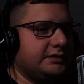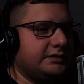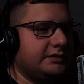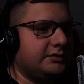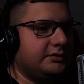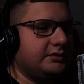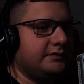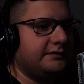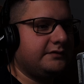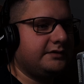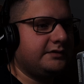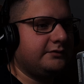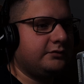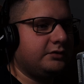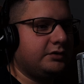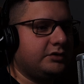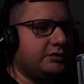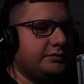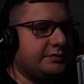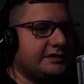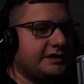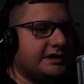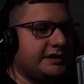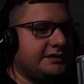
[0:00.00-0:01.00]
of the
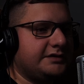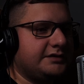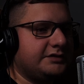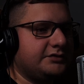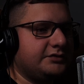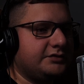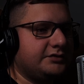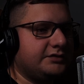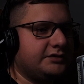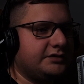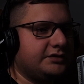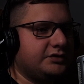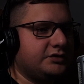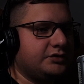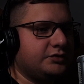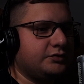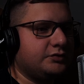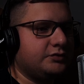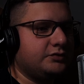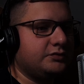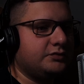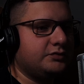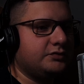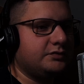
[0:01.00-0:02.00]
volume scatter node
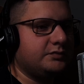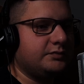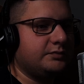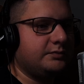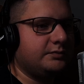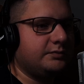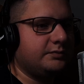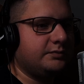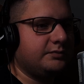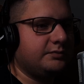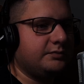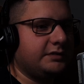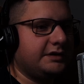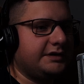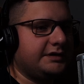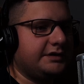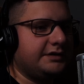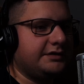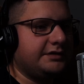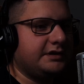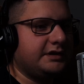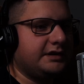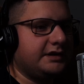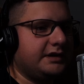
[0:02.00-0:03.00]
to
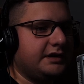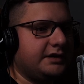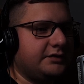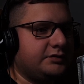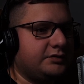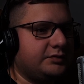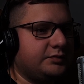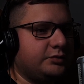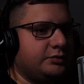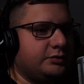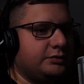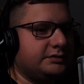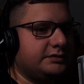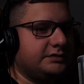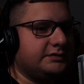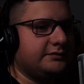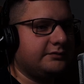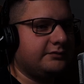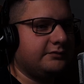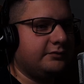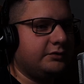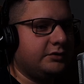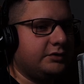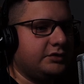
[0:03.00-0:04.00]
material output
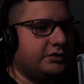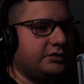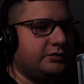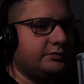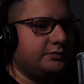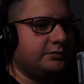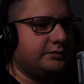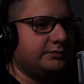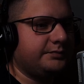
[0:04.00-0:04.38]
volume.